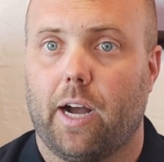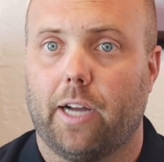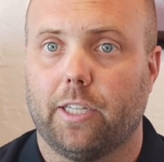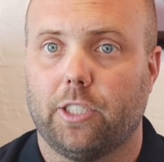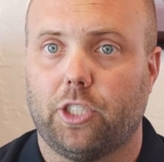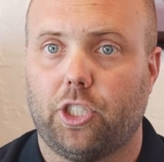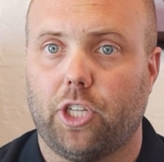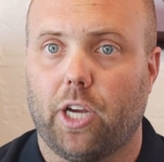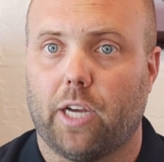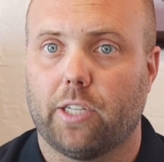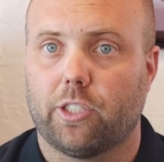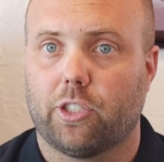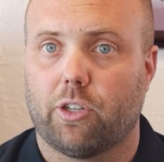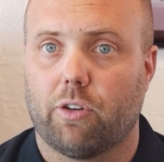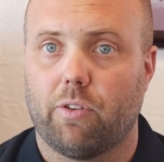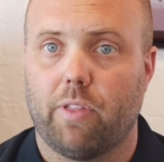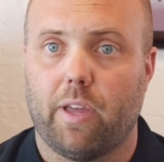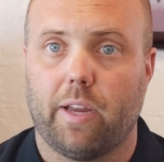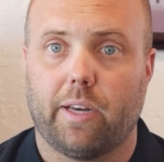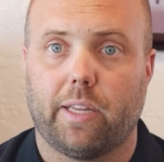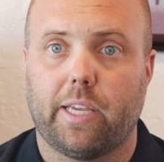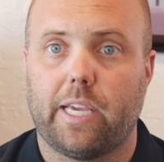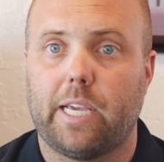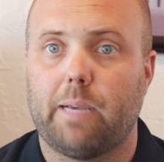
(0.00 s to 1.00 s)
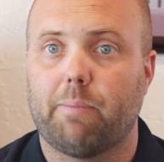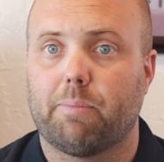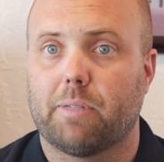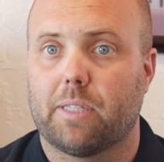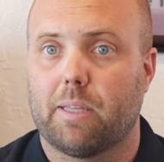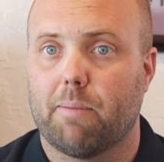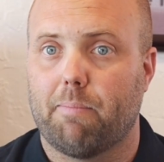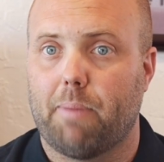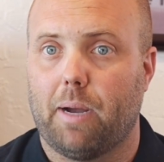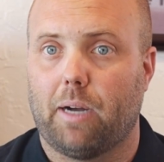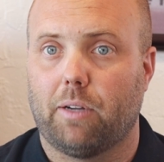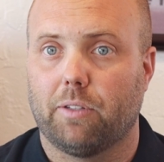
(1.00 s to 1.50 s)
adjuster that keeps
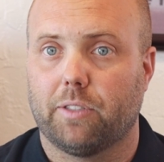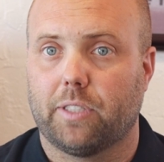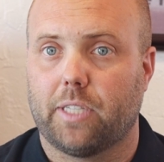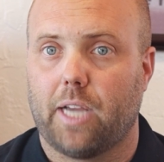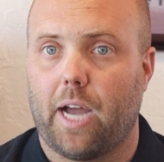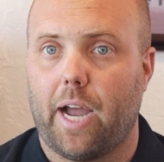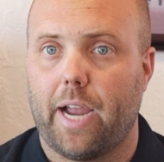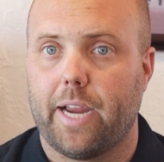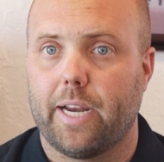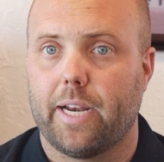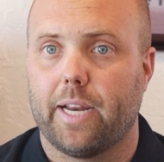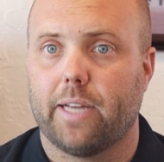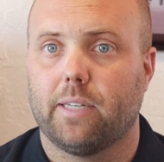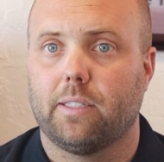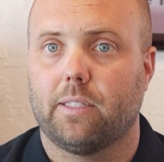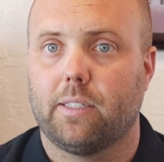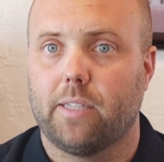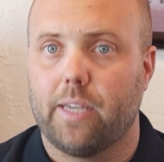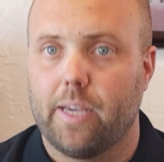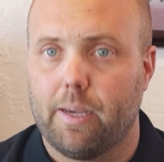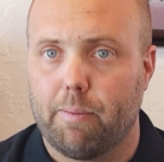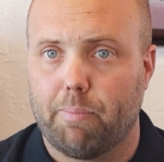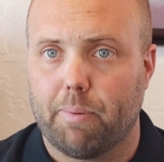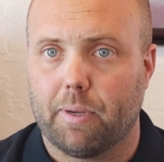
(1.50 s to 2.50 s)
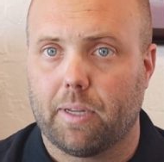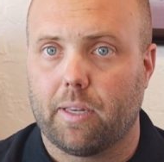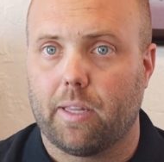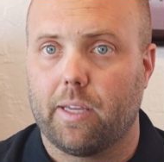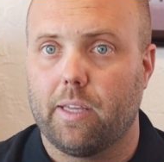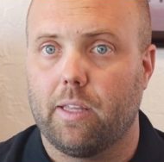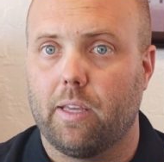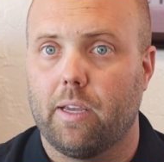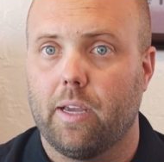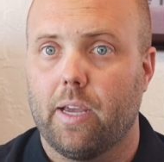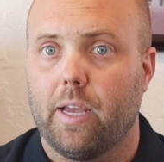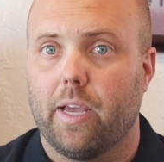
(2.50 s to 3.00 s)
the belt tight, and
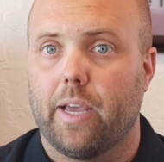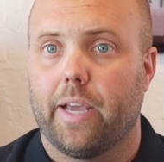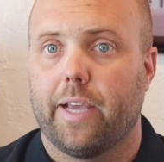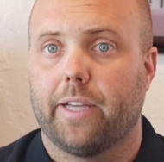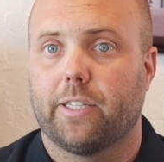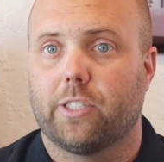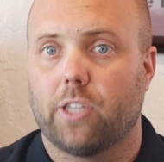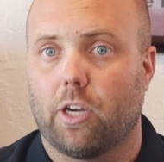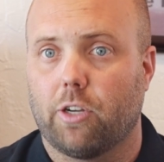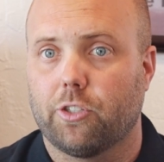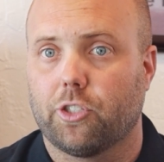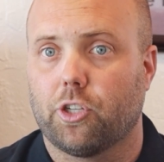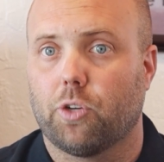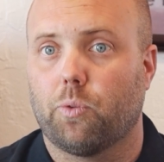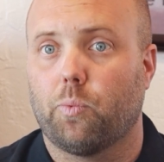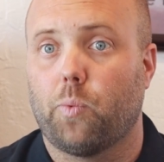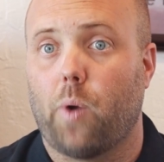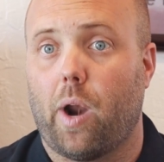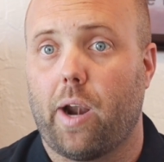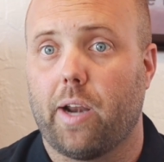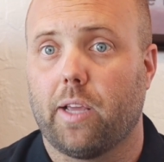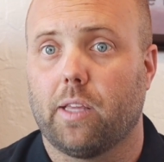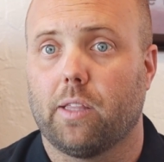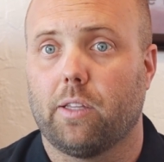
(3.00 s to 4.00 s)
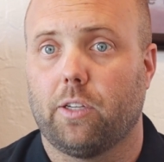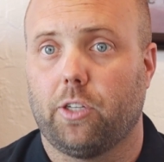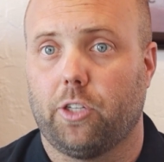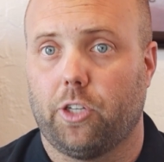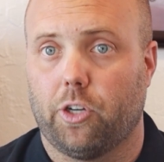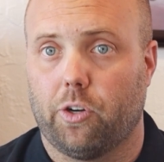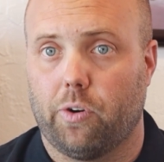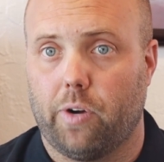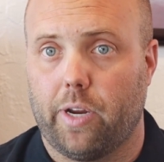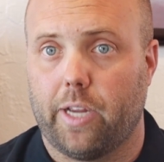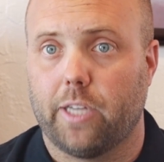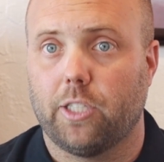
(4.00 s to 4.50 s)
typically it's also running
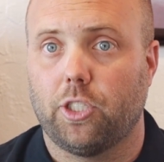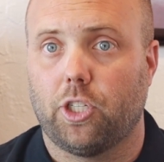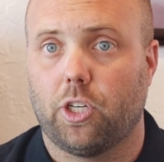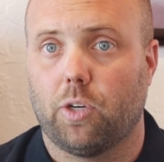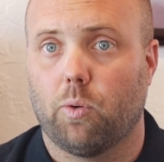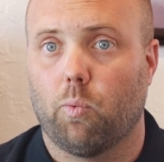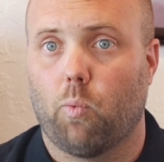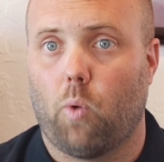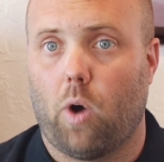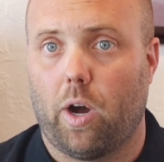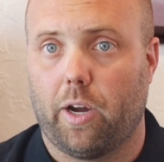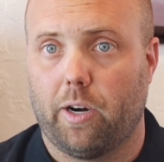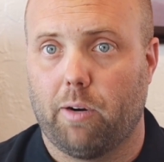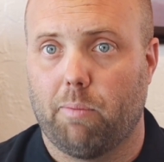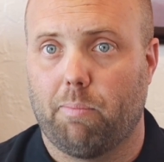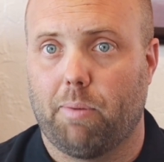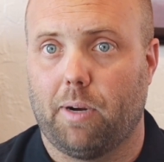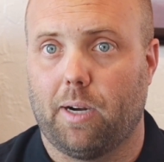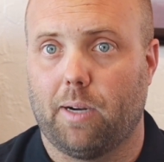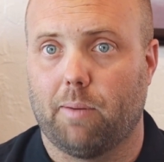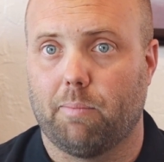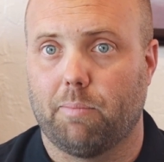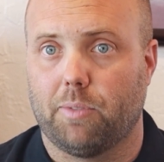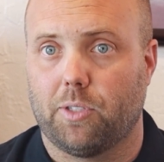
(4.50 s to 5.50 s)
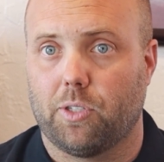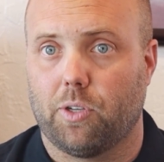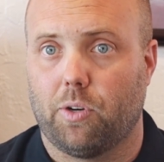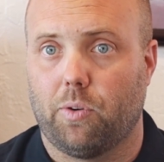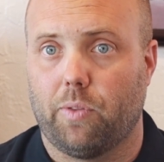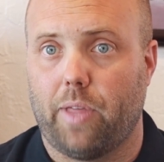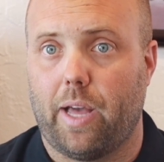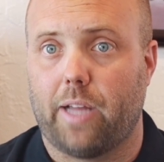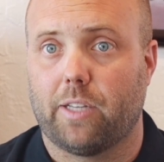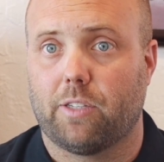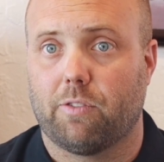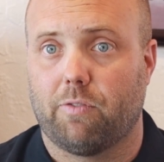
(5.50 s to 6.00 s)
your engine water pump. So
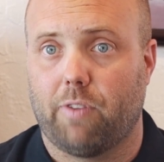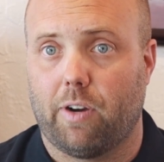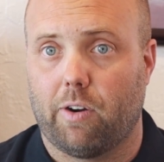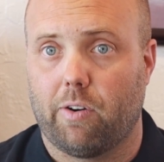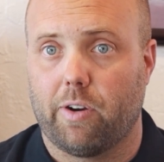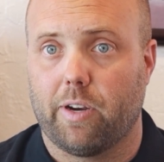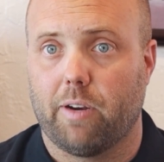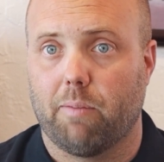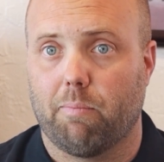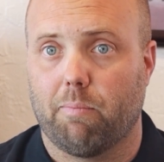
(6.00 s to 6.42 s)
that's very